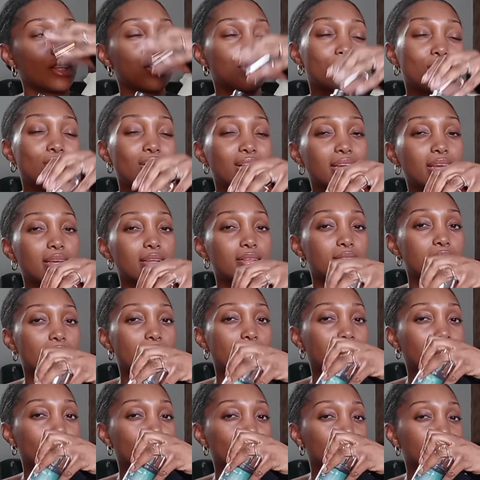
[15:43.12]
So I guess
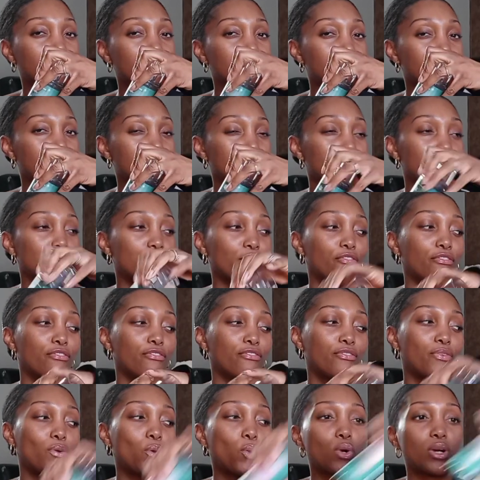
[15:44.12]
I could put this in the
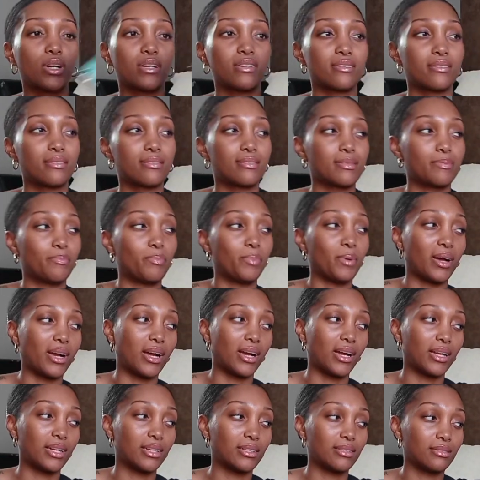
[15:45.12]
fourth
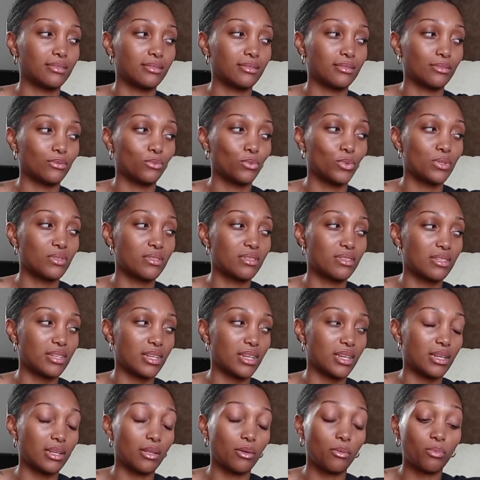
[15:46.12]
spot. We'll
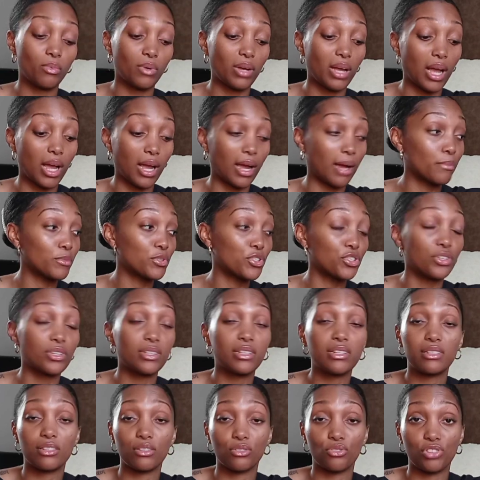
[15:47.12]
see. I'm sure
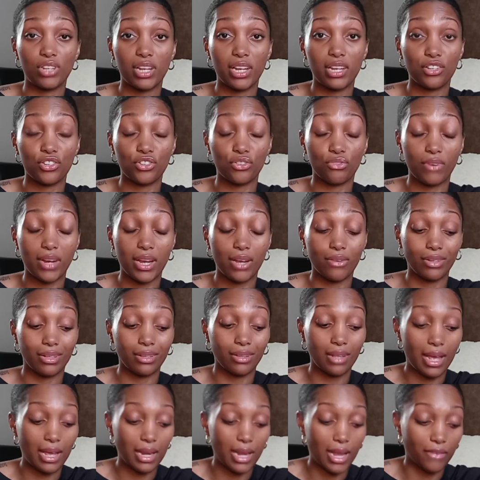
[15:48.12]
this will change around a
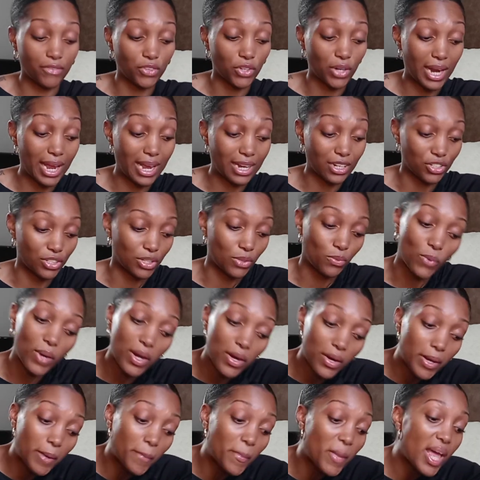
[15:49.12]
lot after I actually
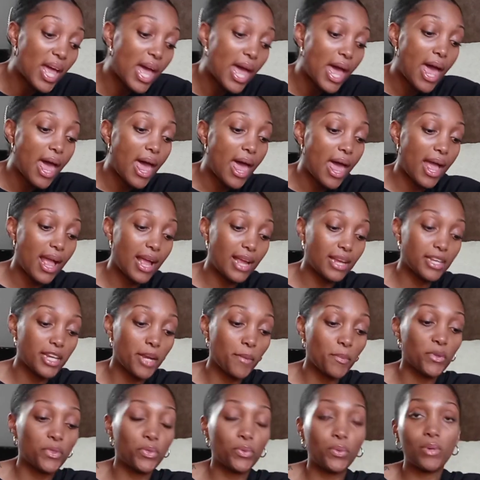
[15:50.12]
wear them. And
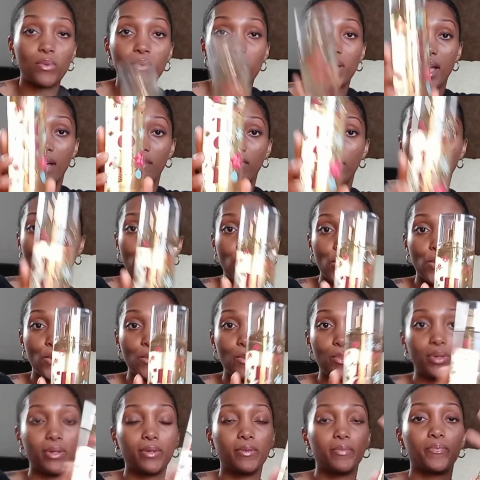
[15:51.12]
number three, we have
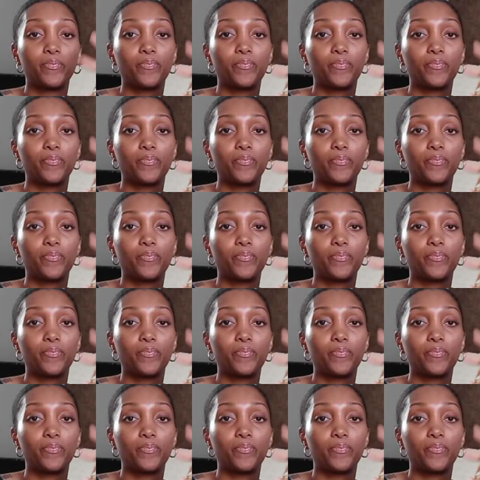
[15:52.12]
Hope.